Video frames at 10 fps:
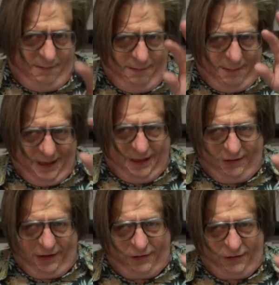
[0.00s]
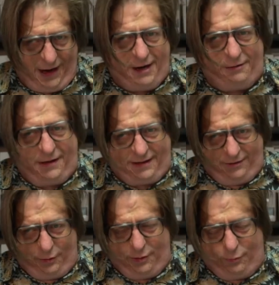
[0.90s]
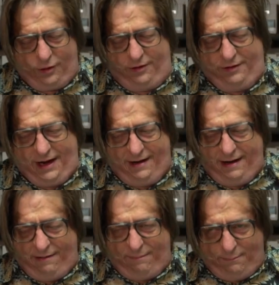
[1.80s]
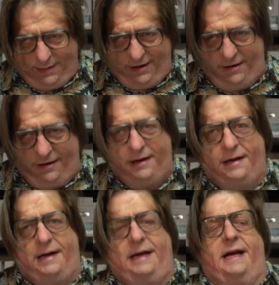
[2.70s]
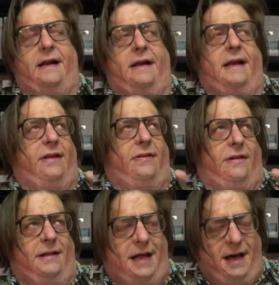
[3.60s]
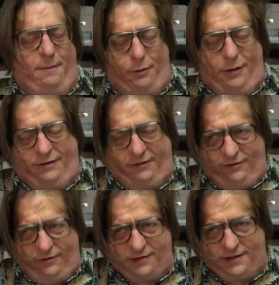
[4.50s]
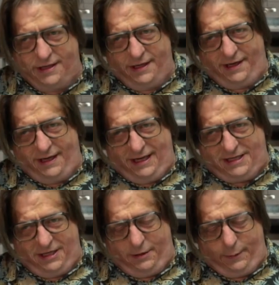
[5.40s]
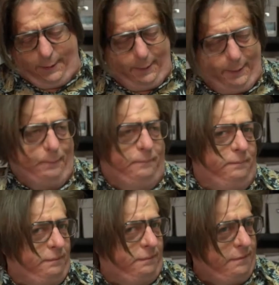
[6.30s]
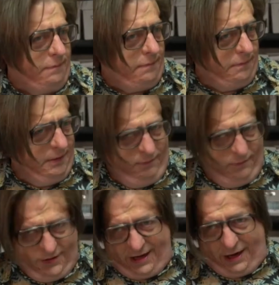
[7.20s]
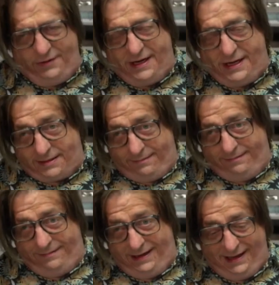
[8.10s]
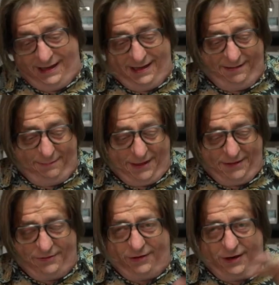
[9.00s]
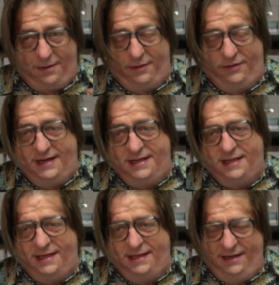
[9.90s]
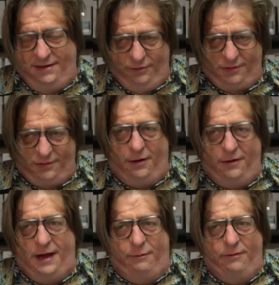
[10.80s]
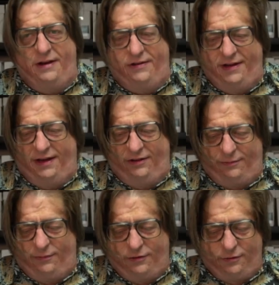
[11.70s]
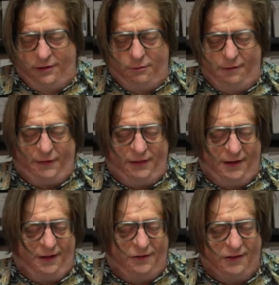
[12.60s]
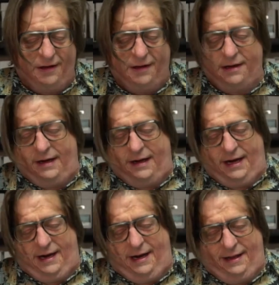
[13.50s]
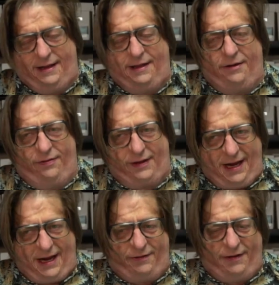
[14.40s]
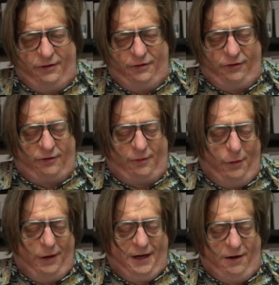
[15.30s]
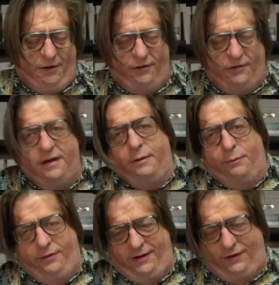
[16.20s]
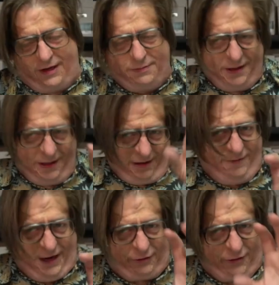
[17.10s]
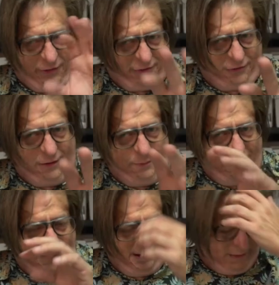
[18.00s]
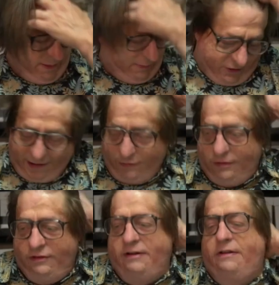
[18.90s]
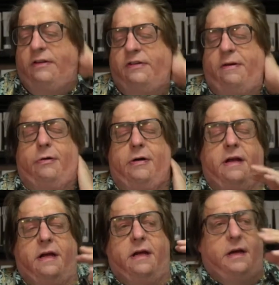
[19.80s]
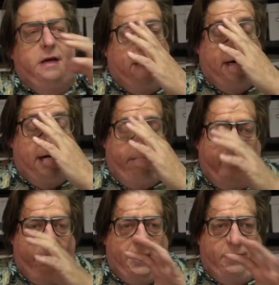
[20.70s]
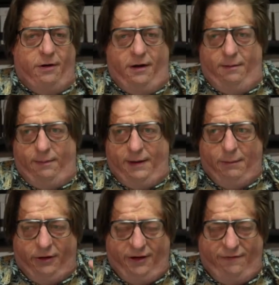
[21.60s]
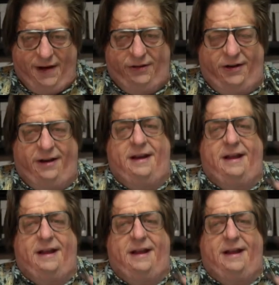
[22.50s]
Micah is also angry at the lower world and bitter and has a lot of parental issues. And so, she's not always nice. And the monster's not always nice. And they do some all not always nice things, some truly horrific things. And then the cast of characters, the supporting characters, with the exception of the little fox girl, is adorable and probably should have her own series at some point. They're all like multifaceted